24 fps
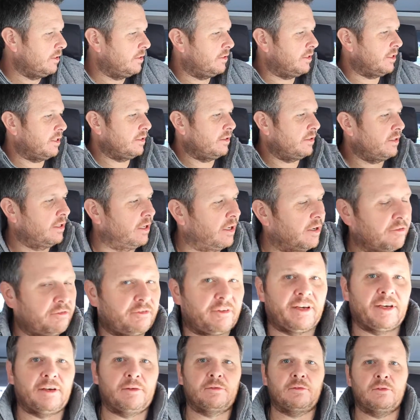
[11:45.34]
only thing I
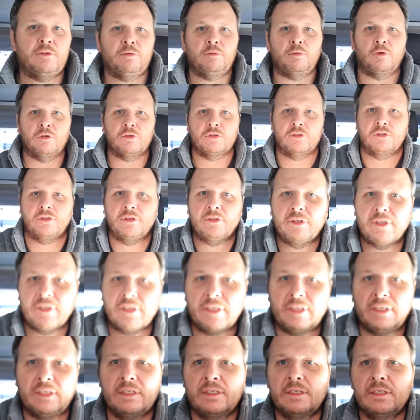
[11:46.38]
found was that
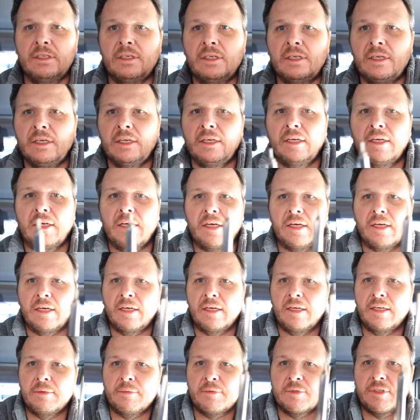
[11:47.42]
the
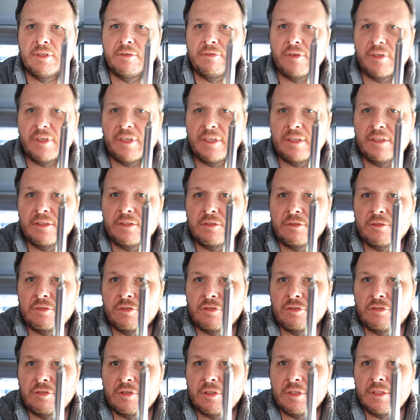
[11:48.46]
let me see if I can get this on the
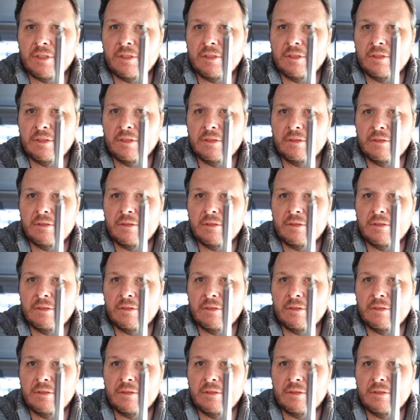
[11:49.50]
screen.